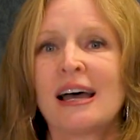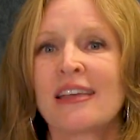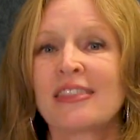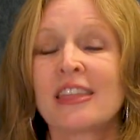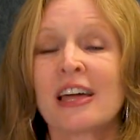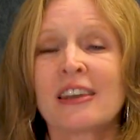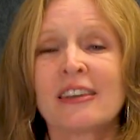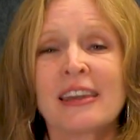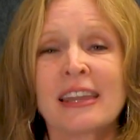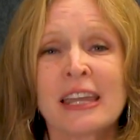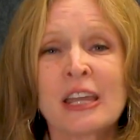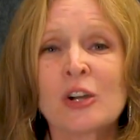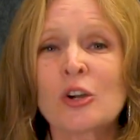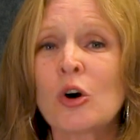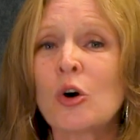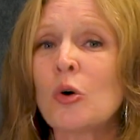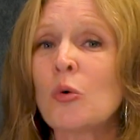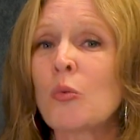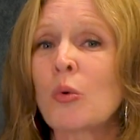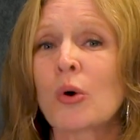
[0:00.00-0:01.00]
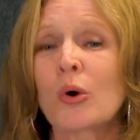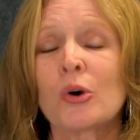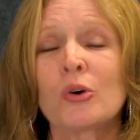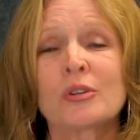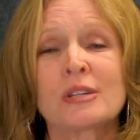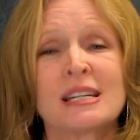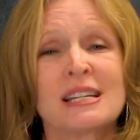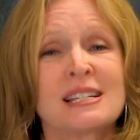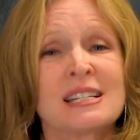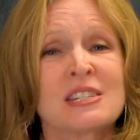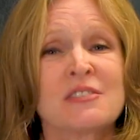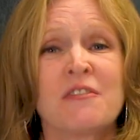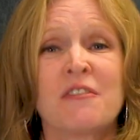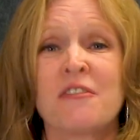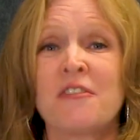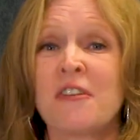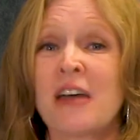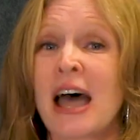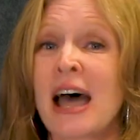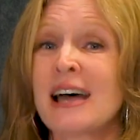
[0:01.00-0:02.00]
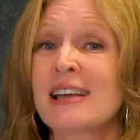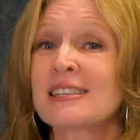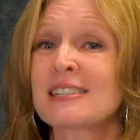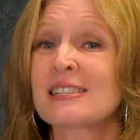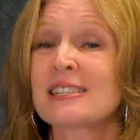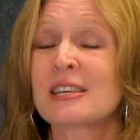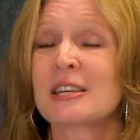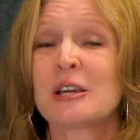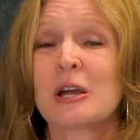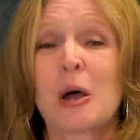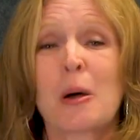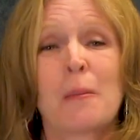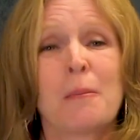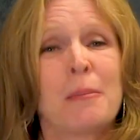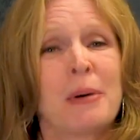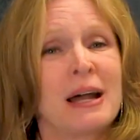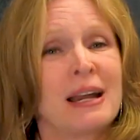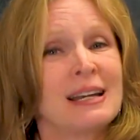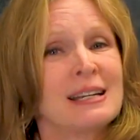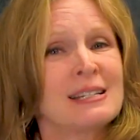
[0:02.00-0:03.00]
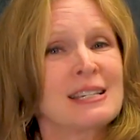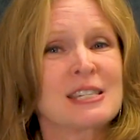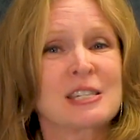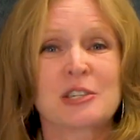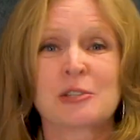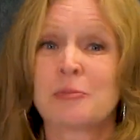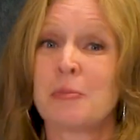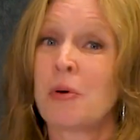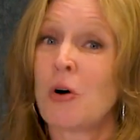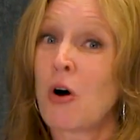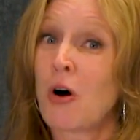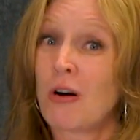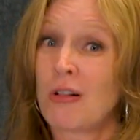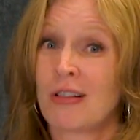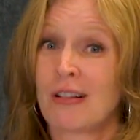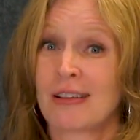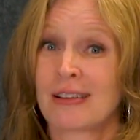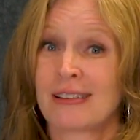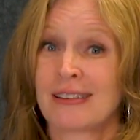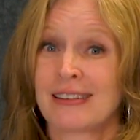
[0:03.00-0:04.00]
The legal world is vast, but it's small.